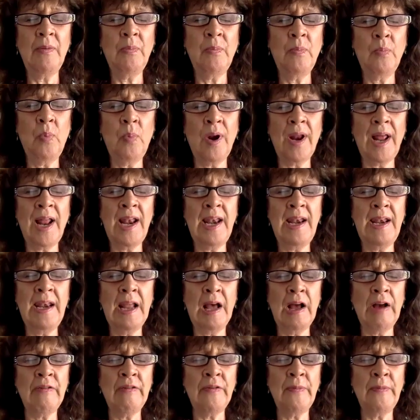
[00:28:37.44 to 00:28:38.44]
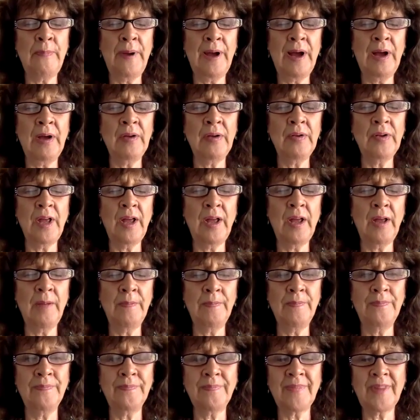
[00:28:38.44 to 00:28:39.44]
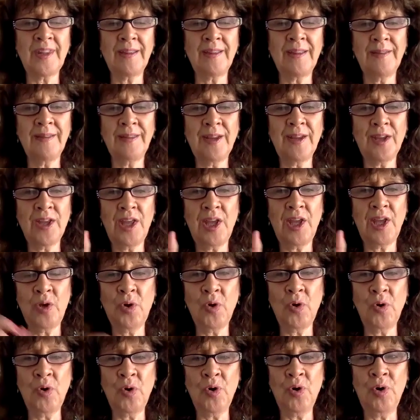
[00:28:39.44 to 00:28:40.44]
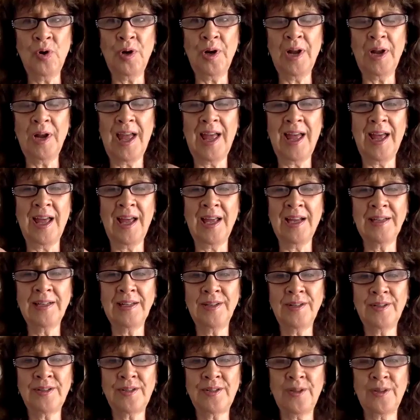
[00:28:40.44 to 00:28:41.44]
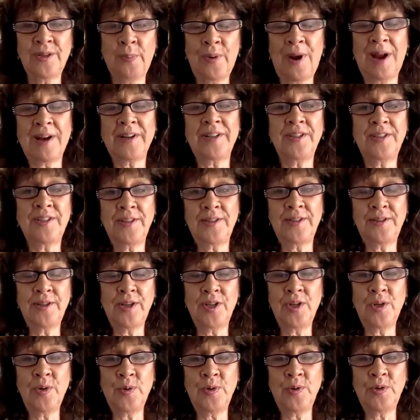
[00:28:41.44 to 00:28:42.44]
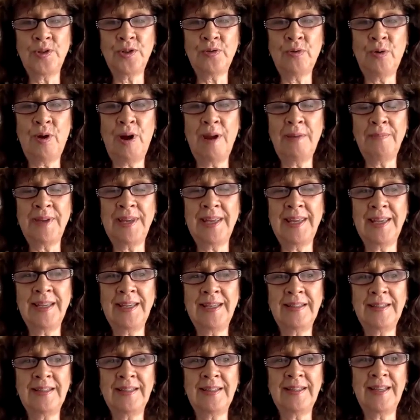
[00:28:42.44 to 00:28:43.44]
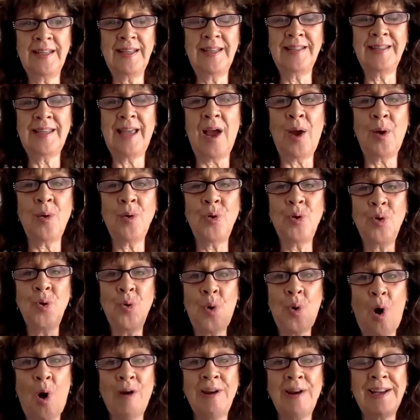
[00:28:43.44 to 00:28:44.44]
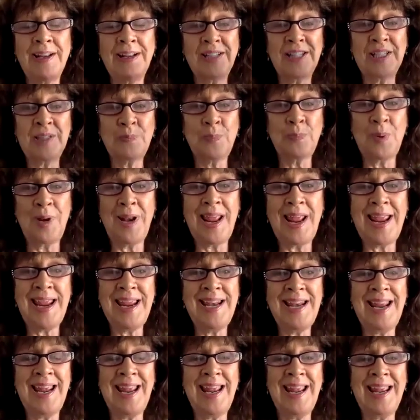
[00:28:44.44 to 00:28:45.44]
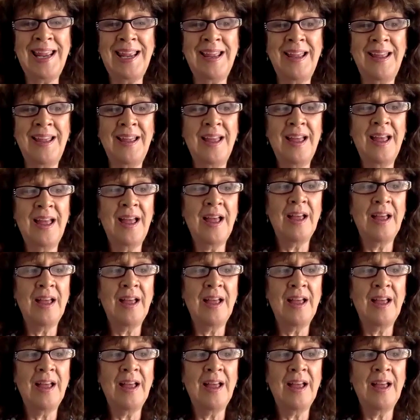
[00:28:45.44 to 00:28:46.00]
What I love about the Ki Gong and the practices that you were describing is how you are explaining